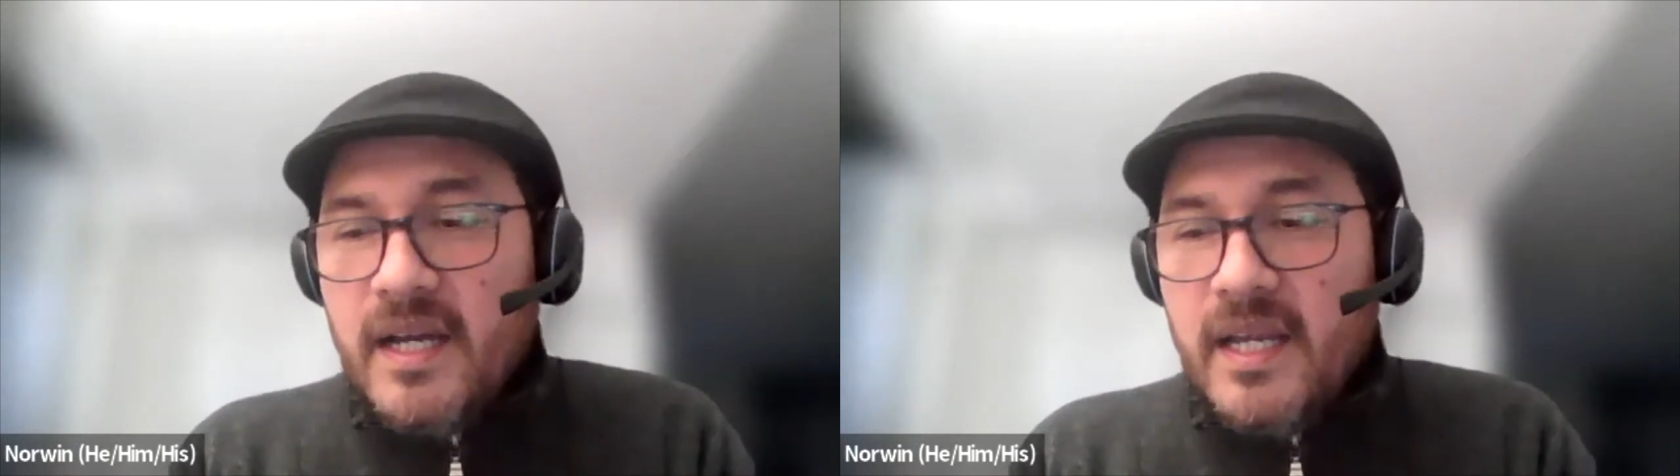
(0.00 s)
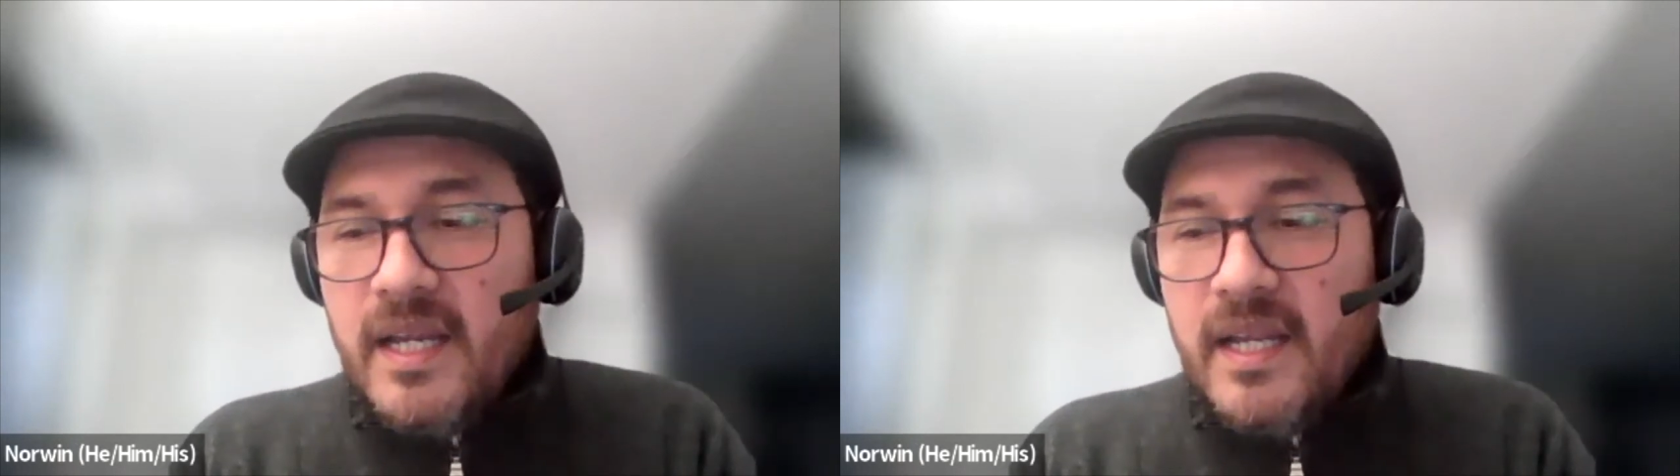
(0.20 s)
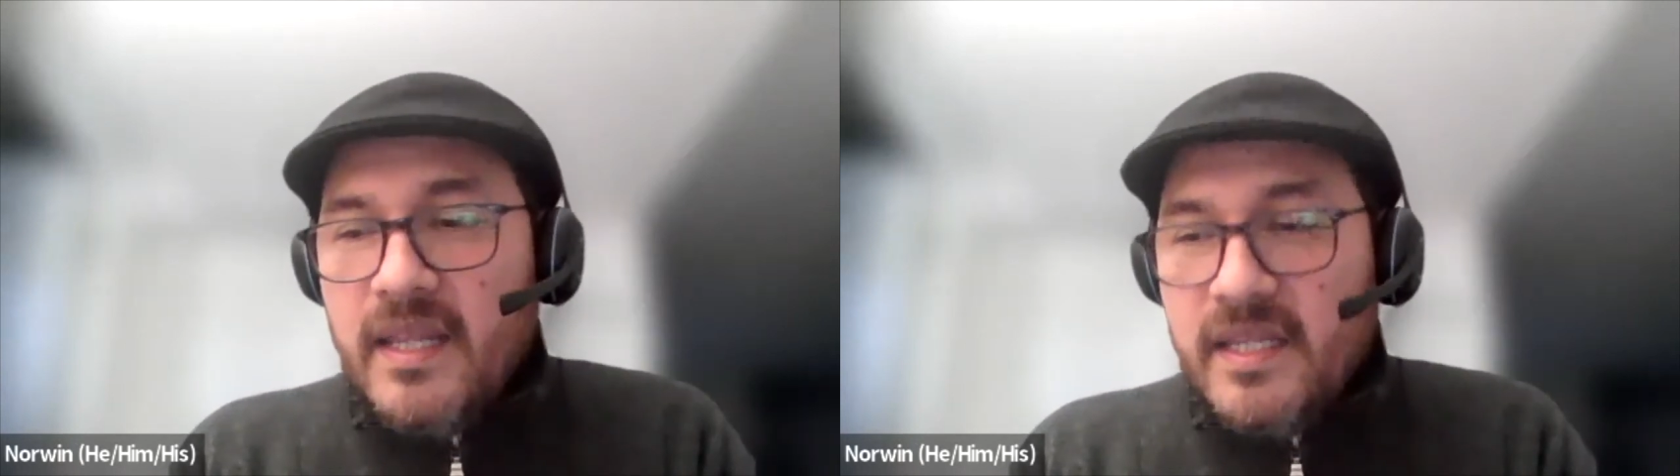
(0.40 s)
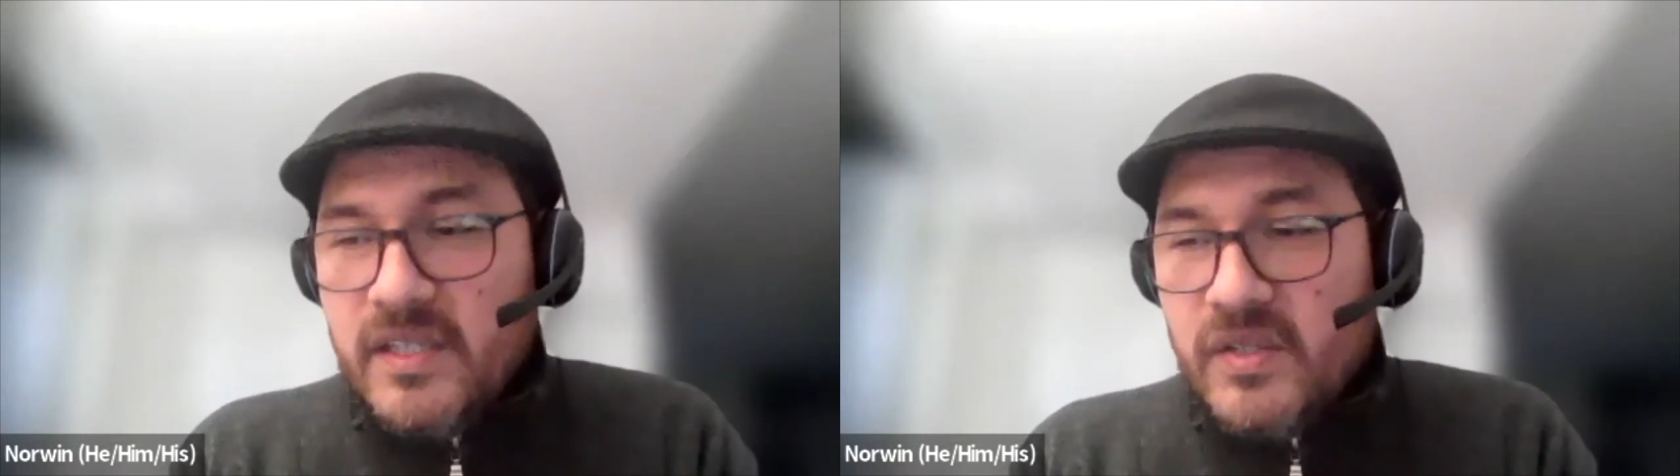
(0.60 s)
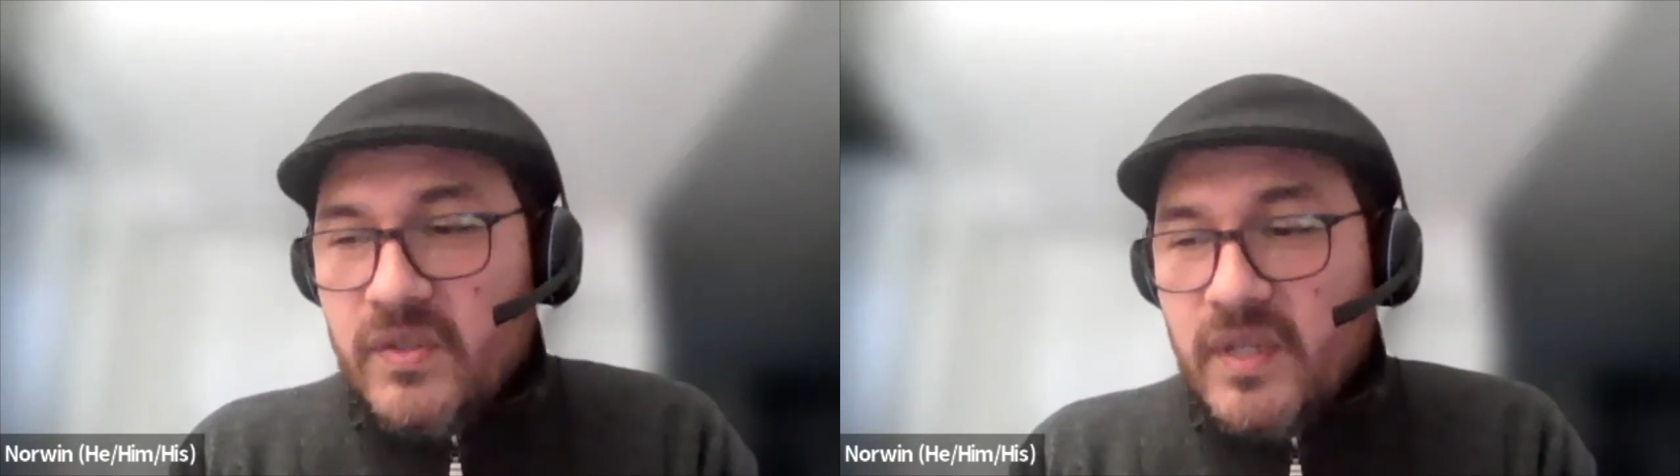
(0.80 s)
in
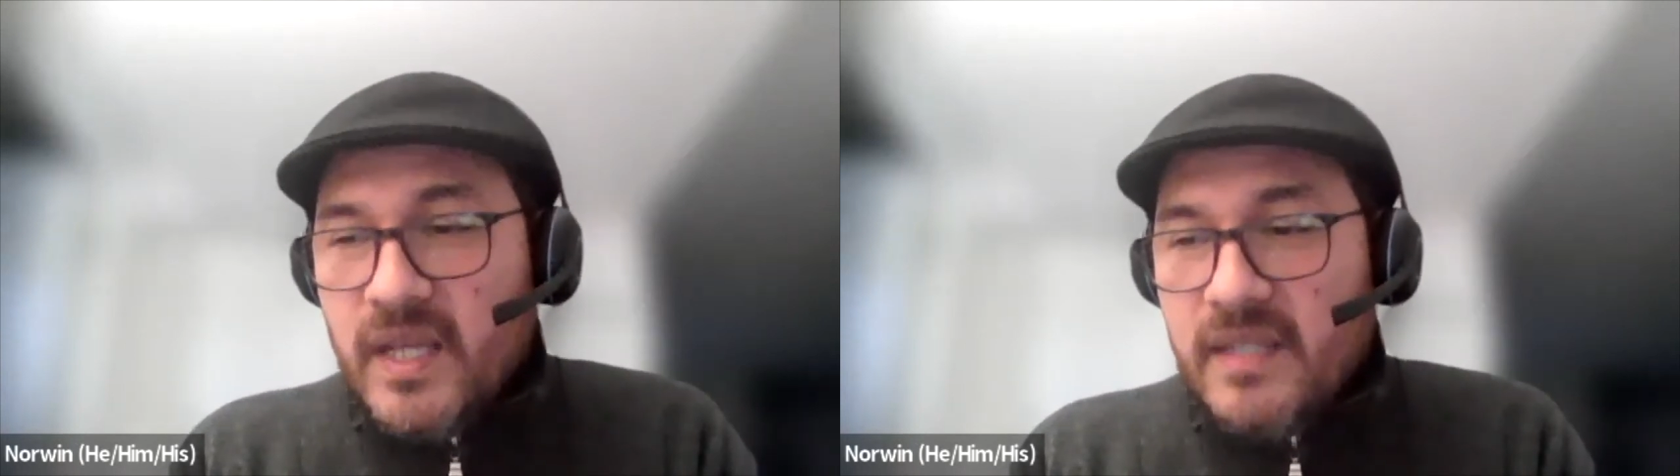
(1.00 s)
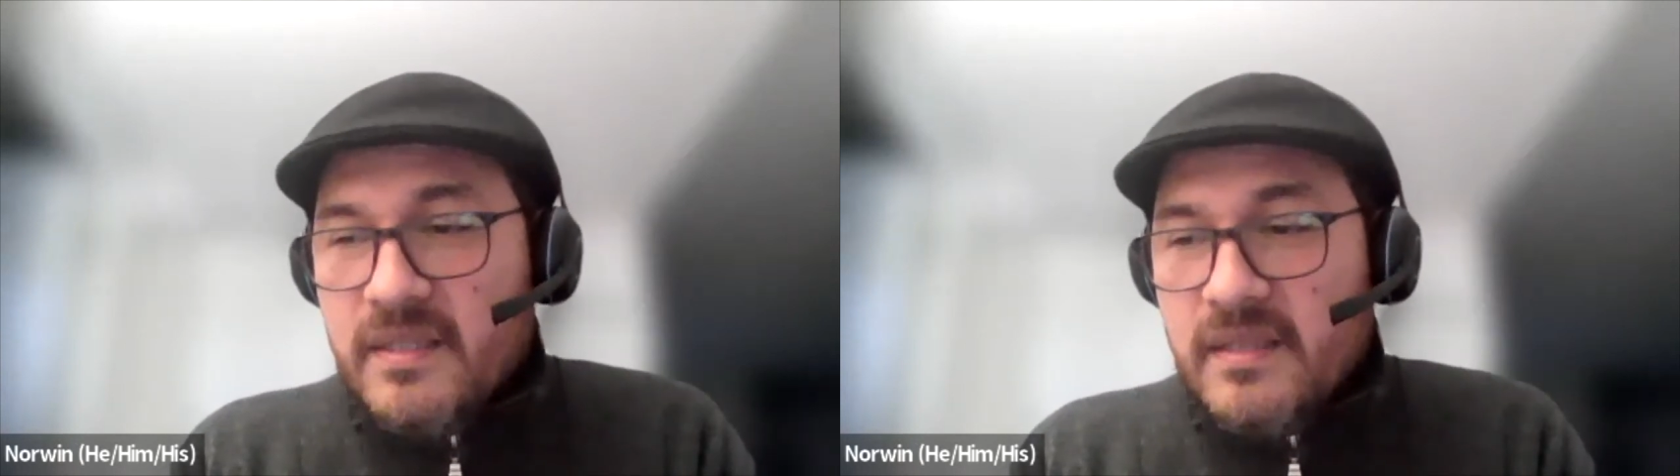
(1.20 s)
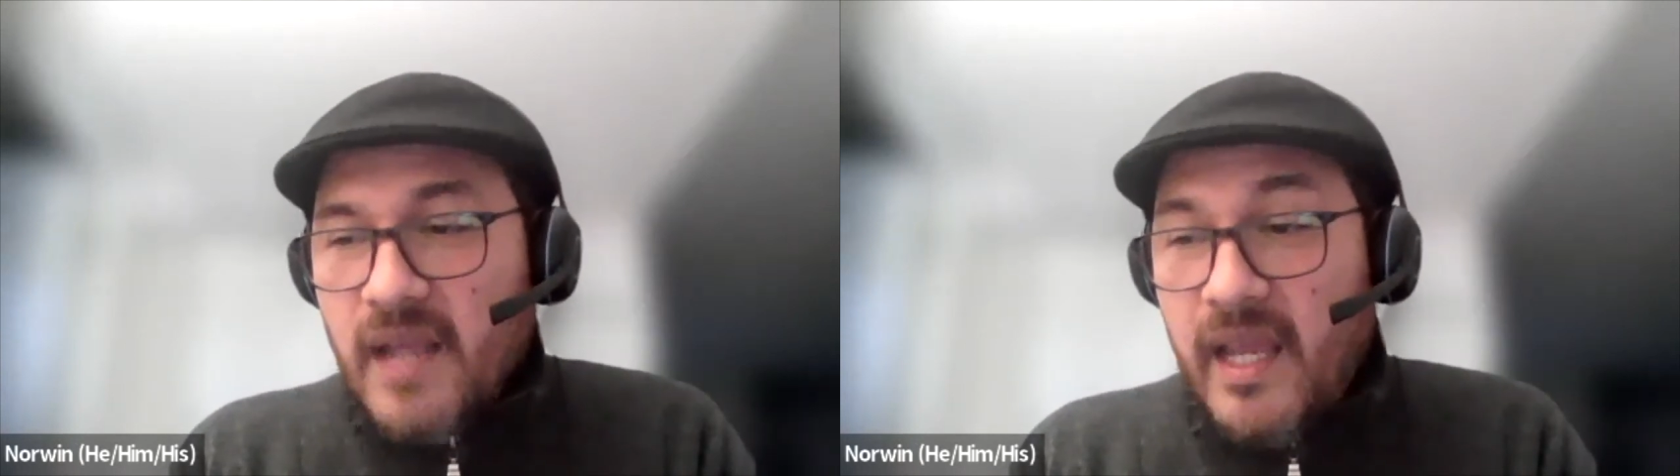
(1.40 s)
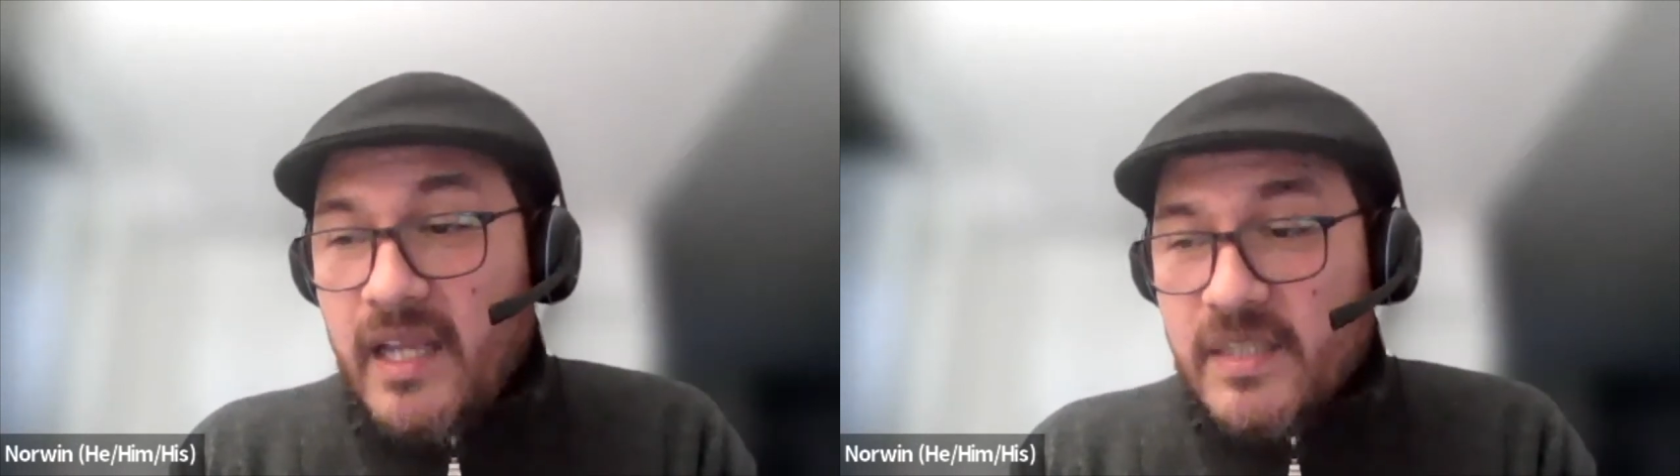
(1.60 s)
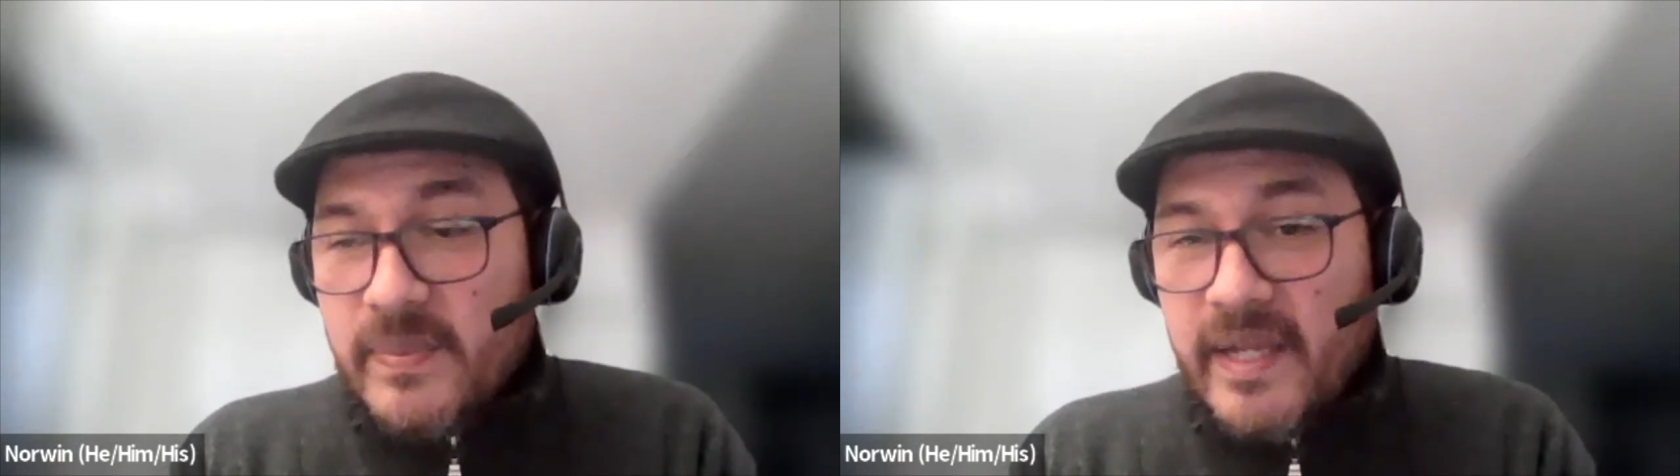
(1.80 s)
addition to that, I
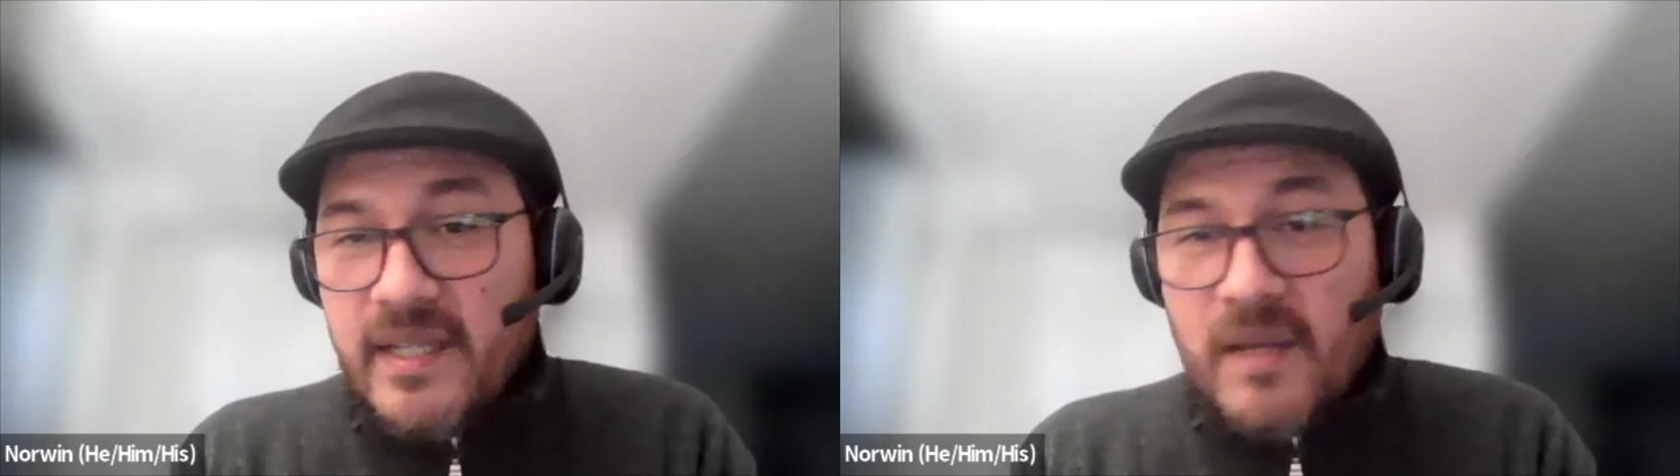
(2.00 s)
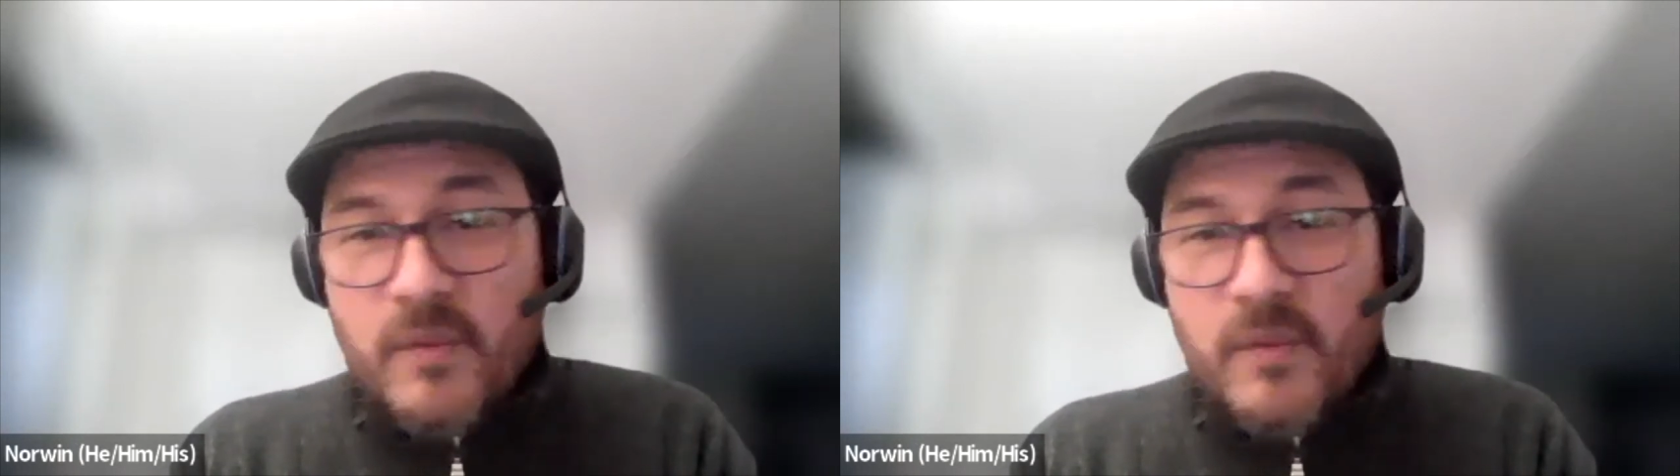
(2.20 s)
explained that